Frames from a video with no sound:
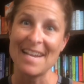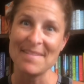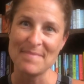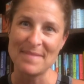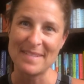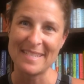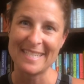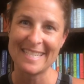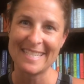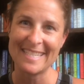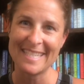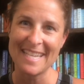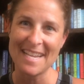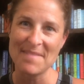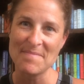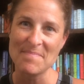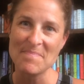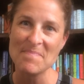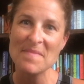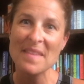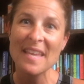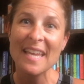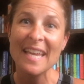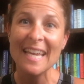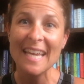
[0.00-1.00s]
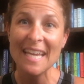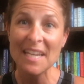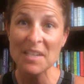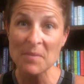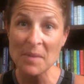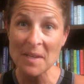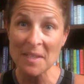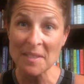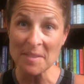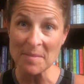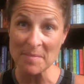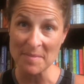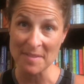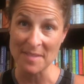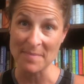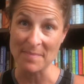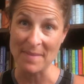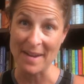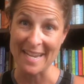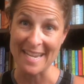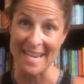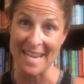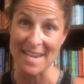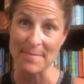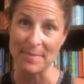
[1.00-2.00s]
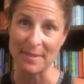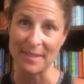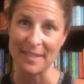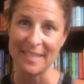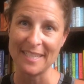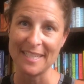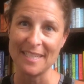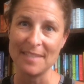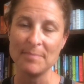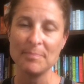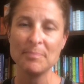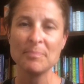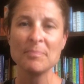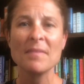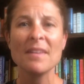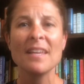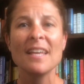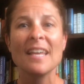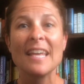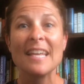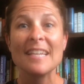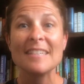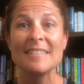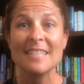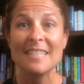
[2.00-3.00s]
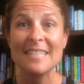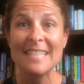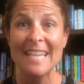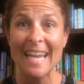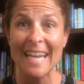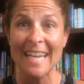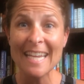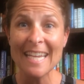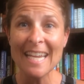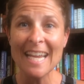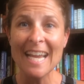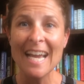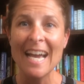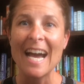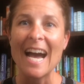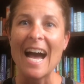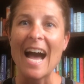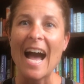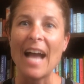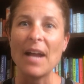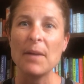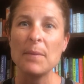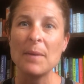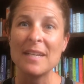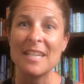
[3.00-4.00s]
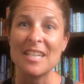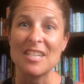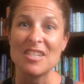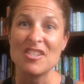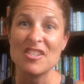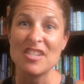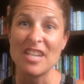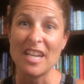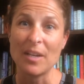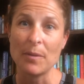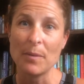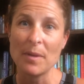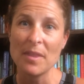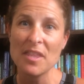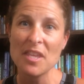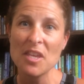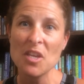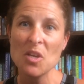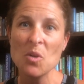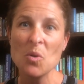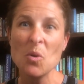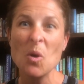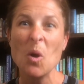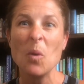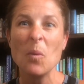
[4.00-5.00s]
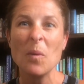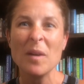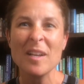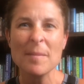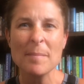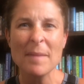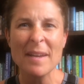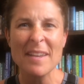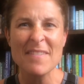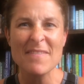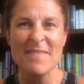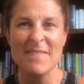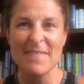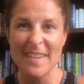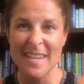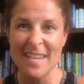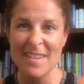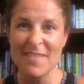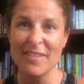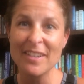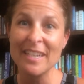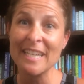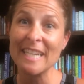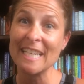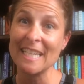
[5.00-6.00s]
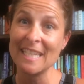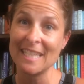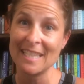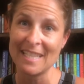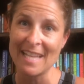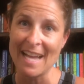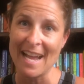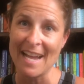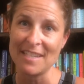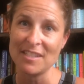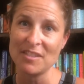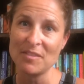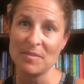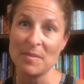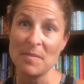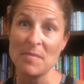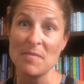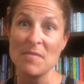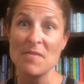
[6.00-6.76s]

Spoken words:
Mrs. M, and welcome to my neighborhood. Today, I want to share with you one of my favorite classroom